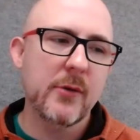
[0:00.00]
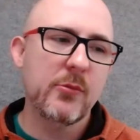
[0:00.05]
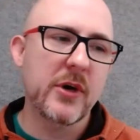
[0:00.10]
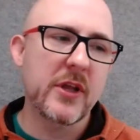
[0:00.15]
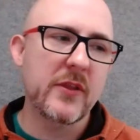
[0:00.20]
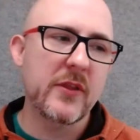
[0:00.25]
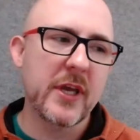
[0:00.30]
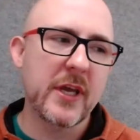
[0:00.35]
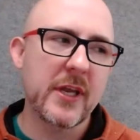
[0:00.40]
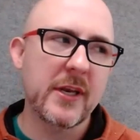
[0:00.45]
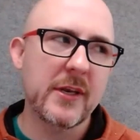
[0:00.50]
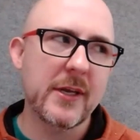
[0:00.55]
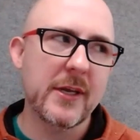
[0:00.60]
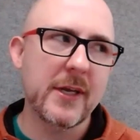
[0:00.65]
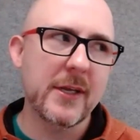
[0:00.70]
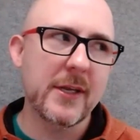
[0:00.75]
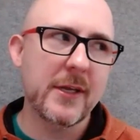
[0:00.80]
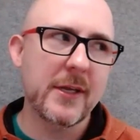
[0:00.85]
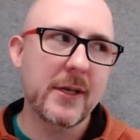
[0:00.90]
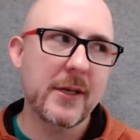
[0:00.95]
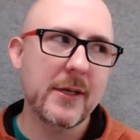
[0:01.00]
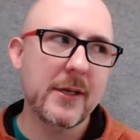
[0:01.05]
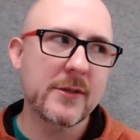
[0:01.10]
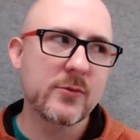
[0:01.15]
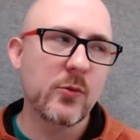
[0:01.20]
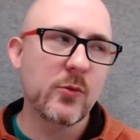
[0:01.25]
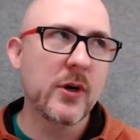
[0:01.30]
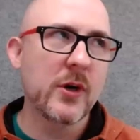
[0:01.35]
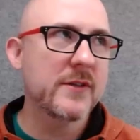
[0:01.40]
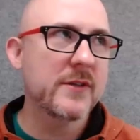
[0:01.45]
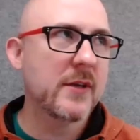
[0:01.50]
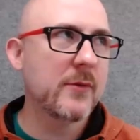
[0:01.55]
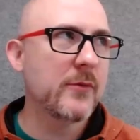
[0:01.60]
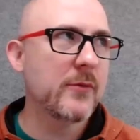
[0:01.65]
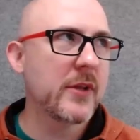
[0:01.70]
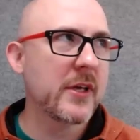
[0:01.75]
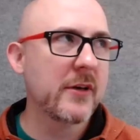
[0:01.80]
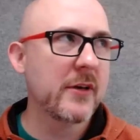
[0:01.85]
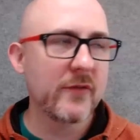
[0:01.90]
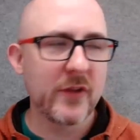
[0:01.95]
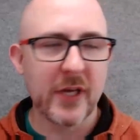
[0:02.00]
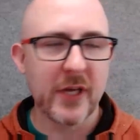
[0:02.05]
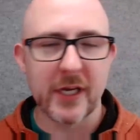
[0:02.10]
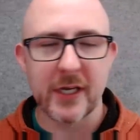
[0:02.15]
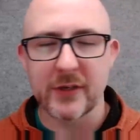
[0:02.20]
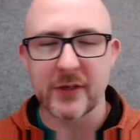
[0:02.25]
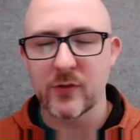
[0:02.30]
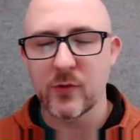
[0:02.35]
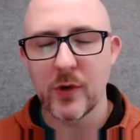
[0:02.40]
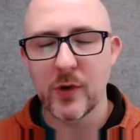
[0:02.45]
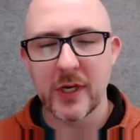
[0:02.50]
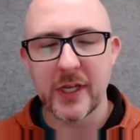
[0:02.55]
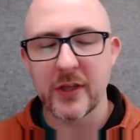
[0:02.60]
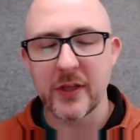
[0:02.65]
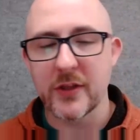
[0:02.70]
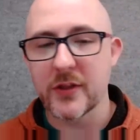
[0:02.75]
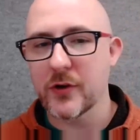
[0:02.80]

But then it's one of something of like a 20,